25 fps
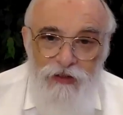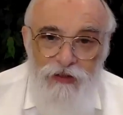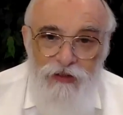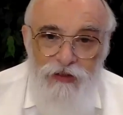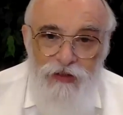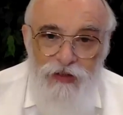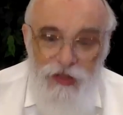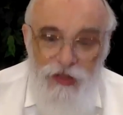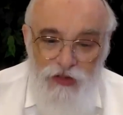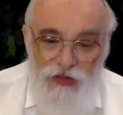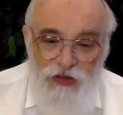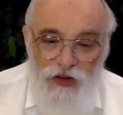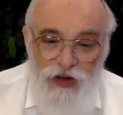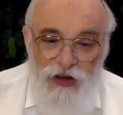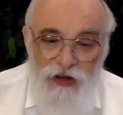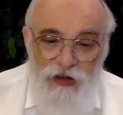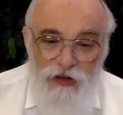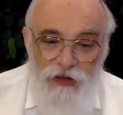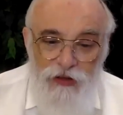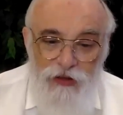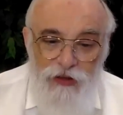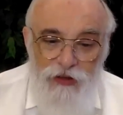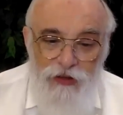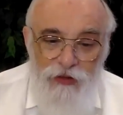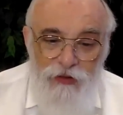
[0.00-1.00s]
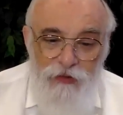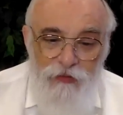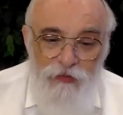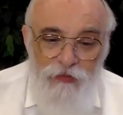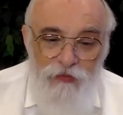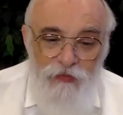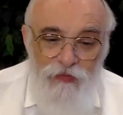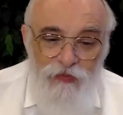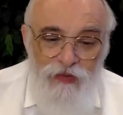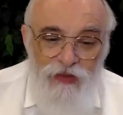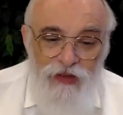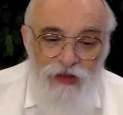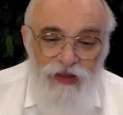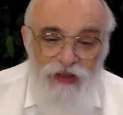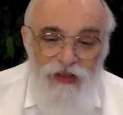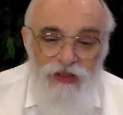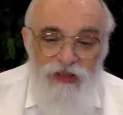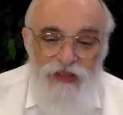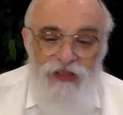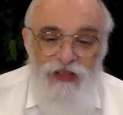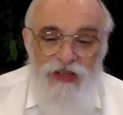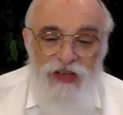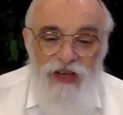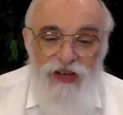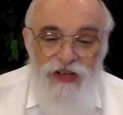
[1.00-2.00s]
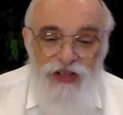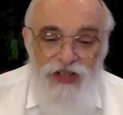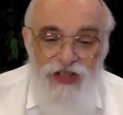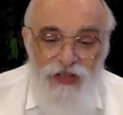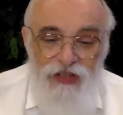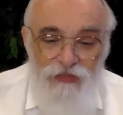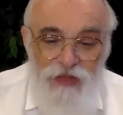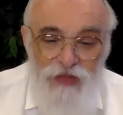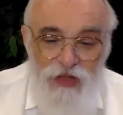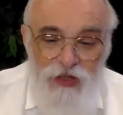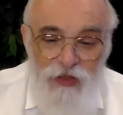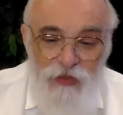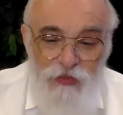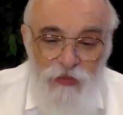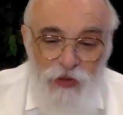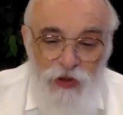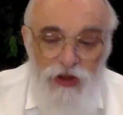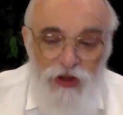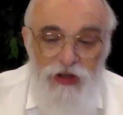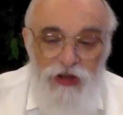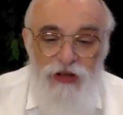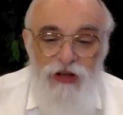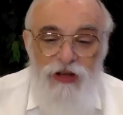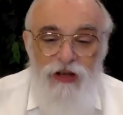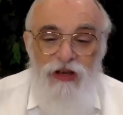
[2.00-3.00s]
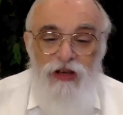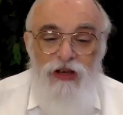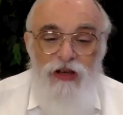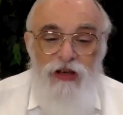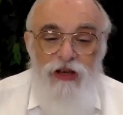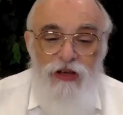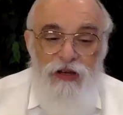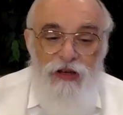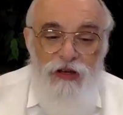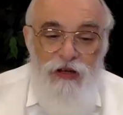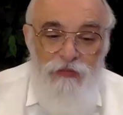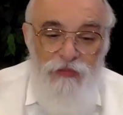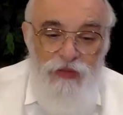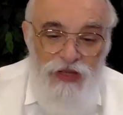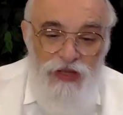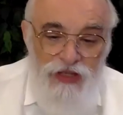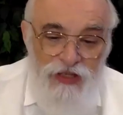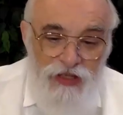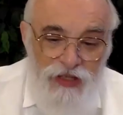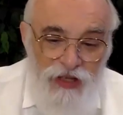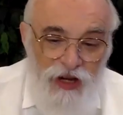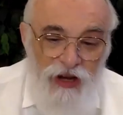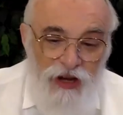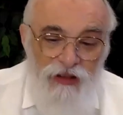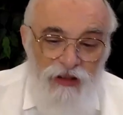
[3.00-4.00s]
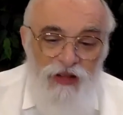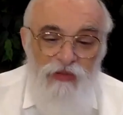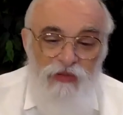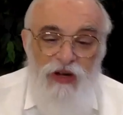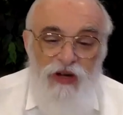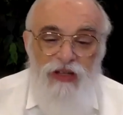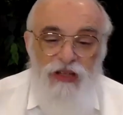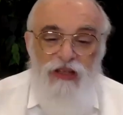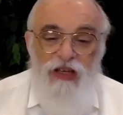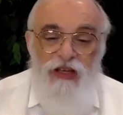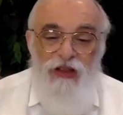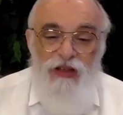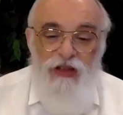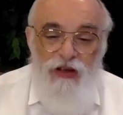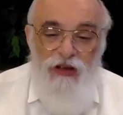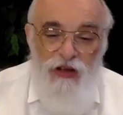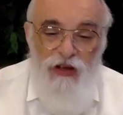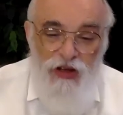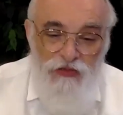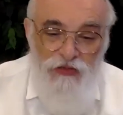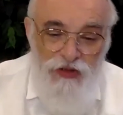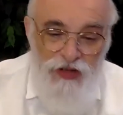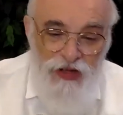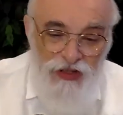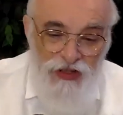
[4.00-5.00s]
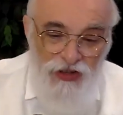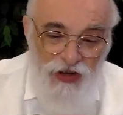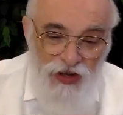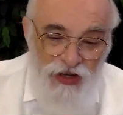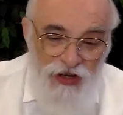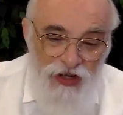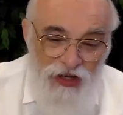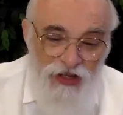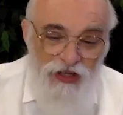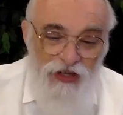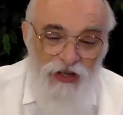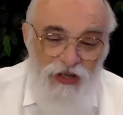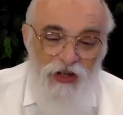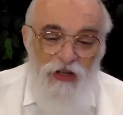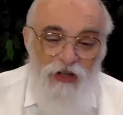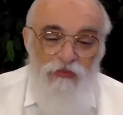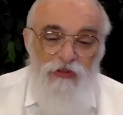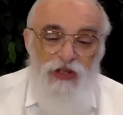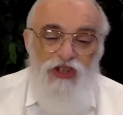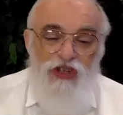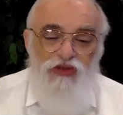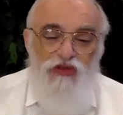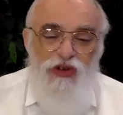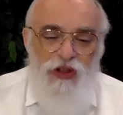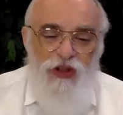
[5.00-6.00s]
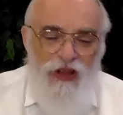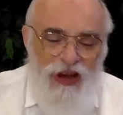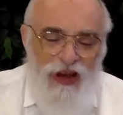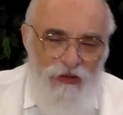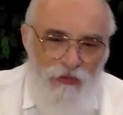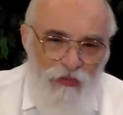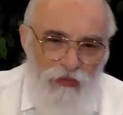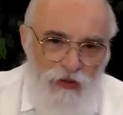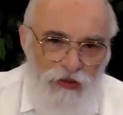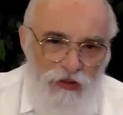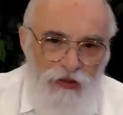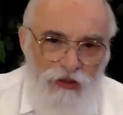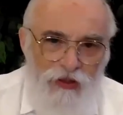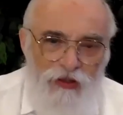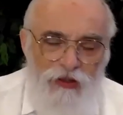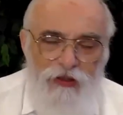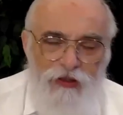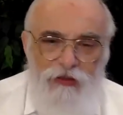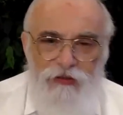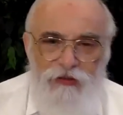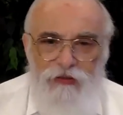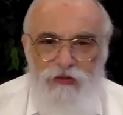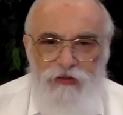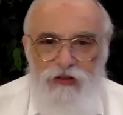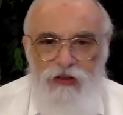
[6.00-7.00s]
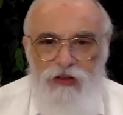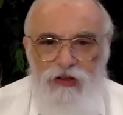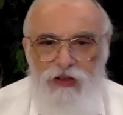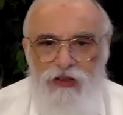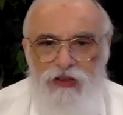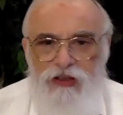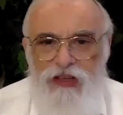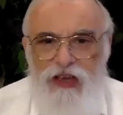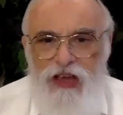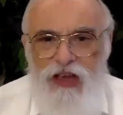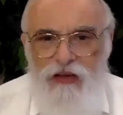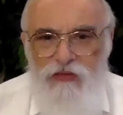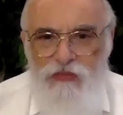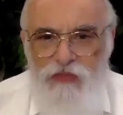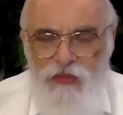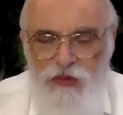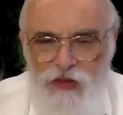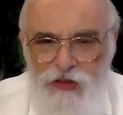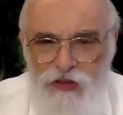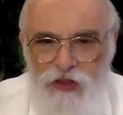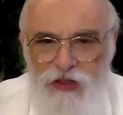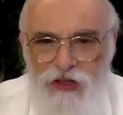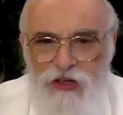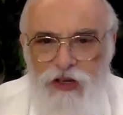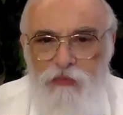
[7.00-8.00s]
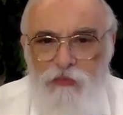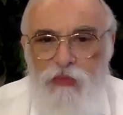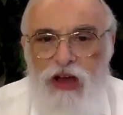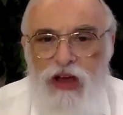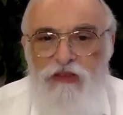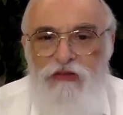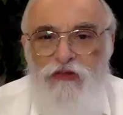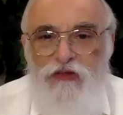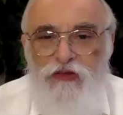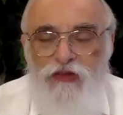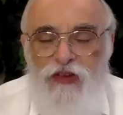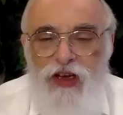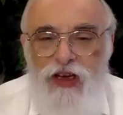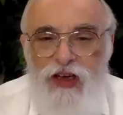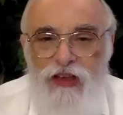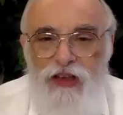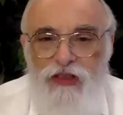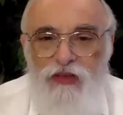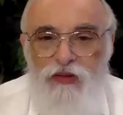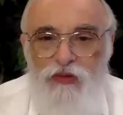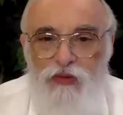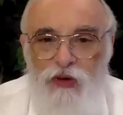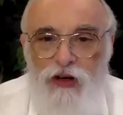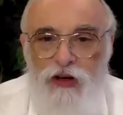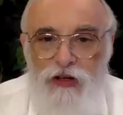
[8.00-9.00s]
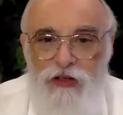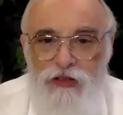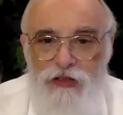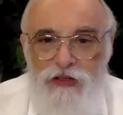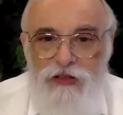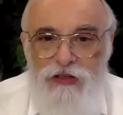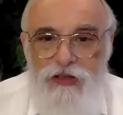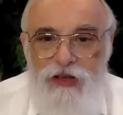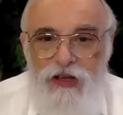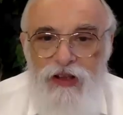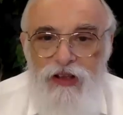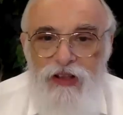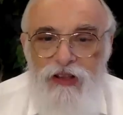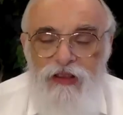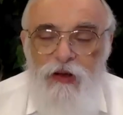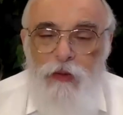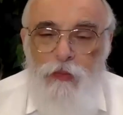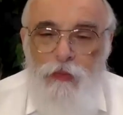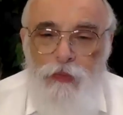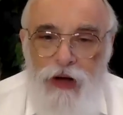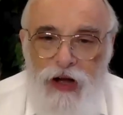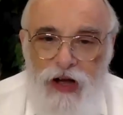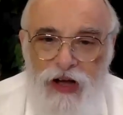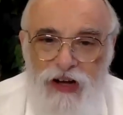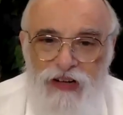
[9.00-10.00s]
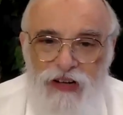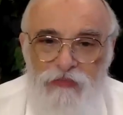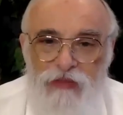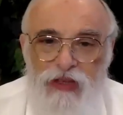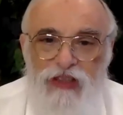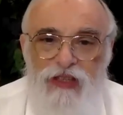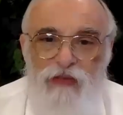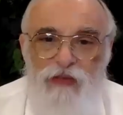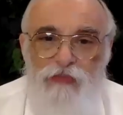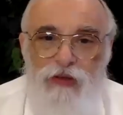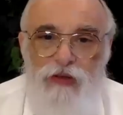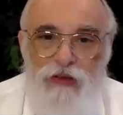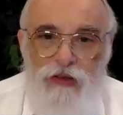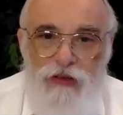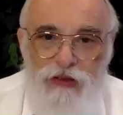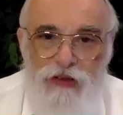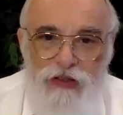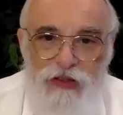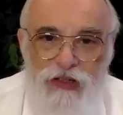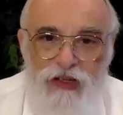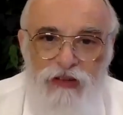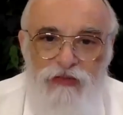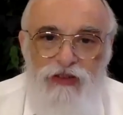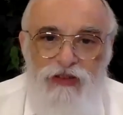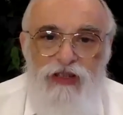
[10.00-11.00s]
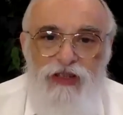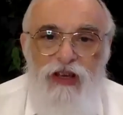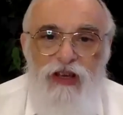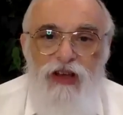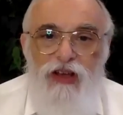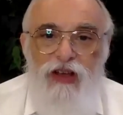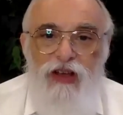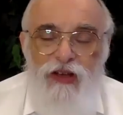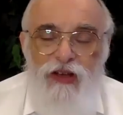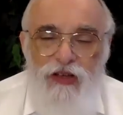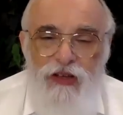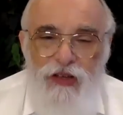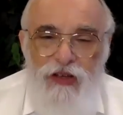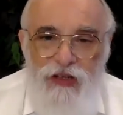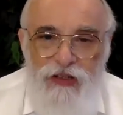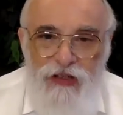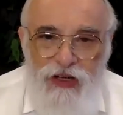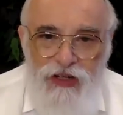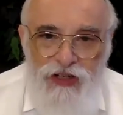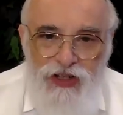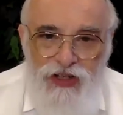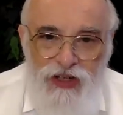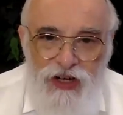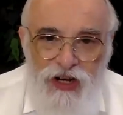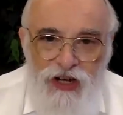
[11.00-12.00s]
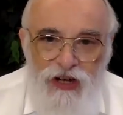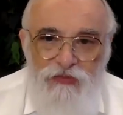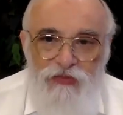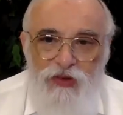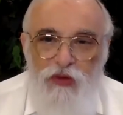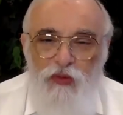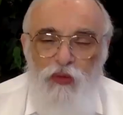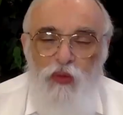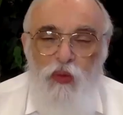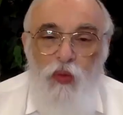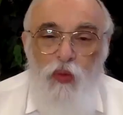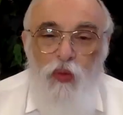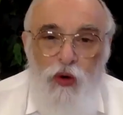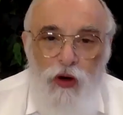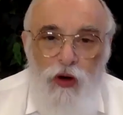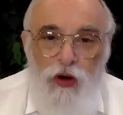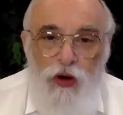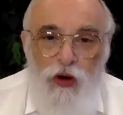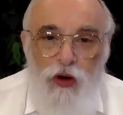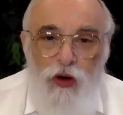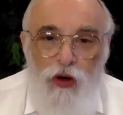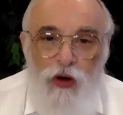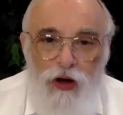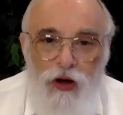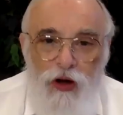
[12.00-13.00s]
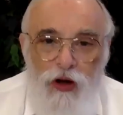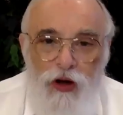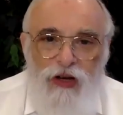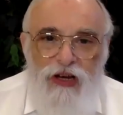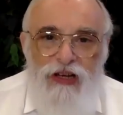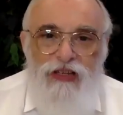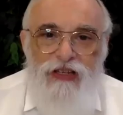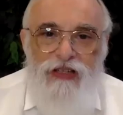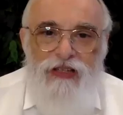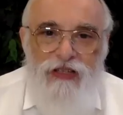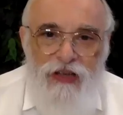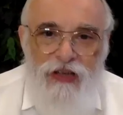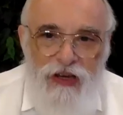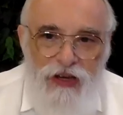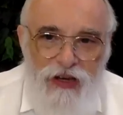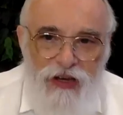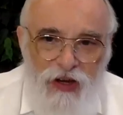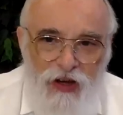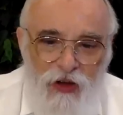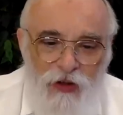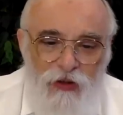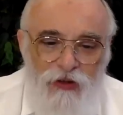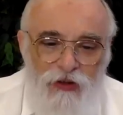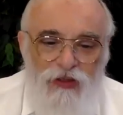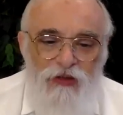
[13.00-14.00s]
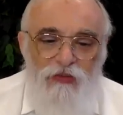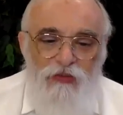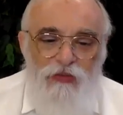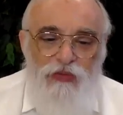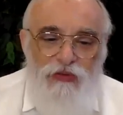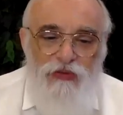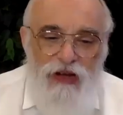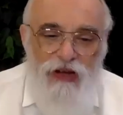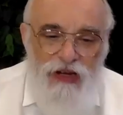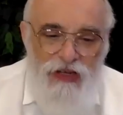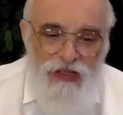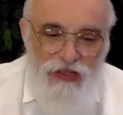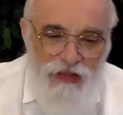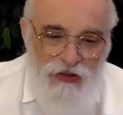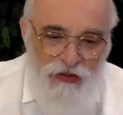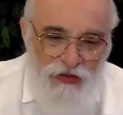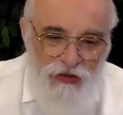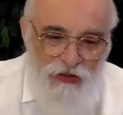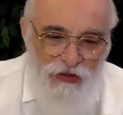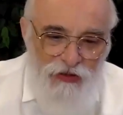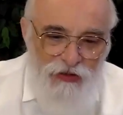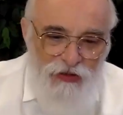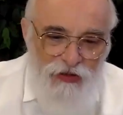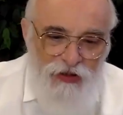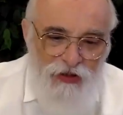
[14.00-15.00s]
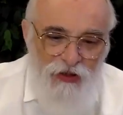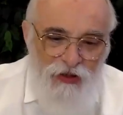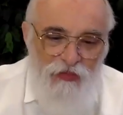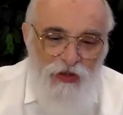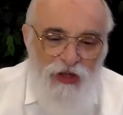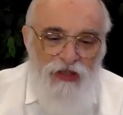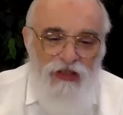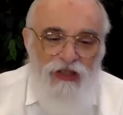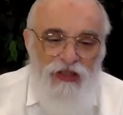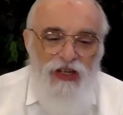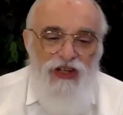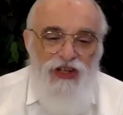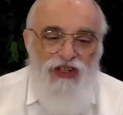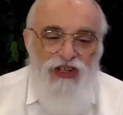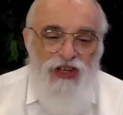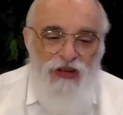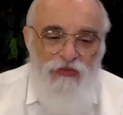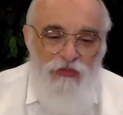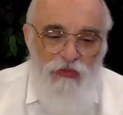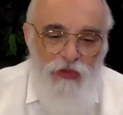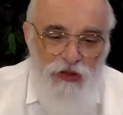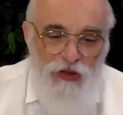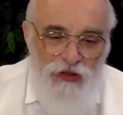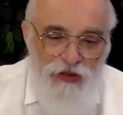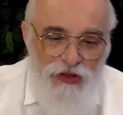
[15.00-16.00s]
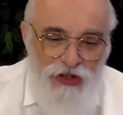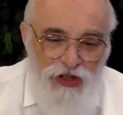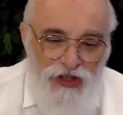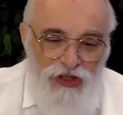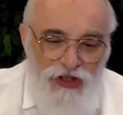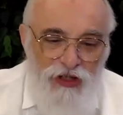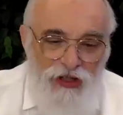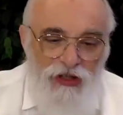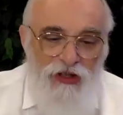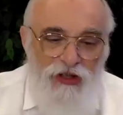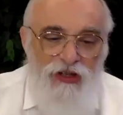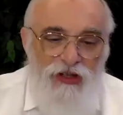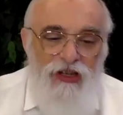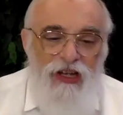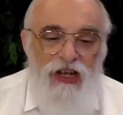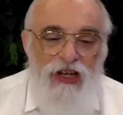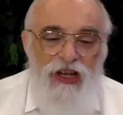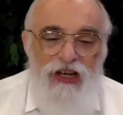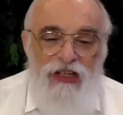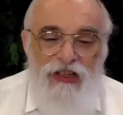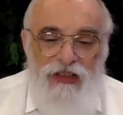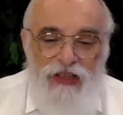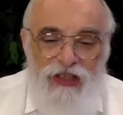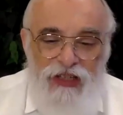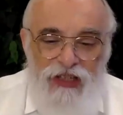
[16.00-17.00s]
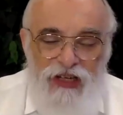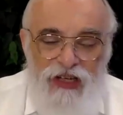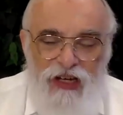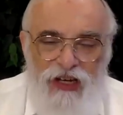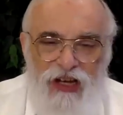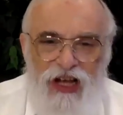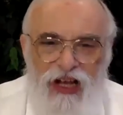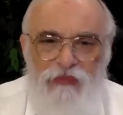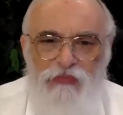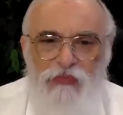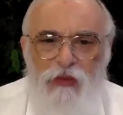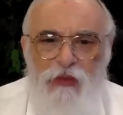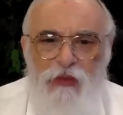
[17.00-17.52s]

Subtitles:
his faith, Zashem is boinen b'sichli b'chti lahov and it's a inyin of b'shvil emunah. The emunah, my faith wants, the part of me that believes in Hashem, wants my seichel to embrace it also b'chti shemunah shaloi tiyah gam